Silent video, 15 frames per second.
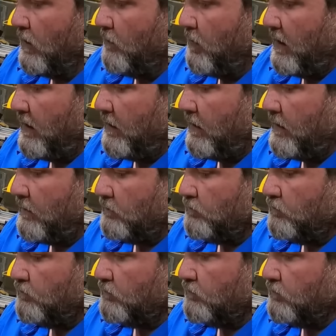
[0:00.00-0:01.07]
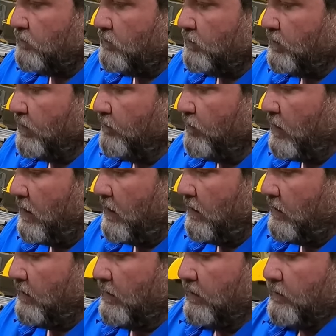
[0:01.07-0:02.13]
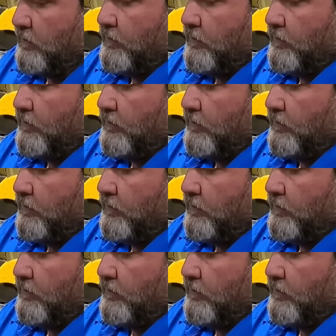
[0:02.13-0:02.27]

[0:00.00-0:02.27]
gonna pan it out, see if we got anything.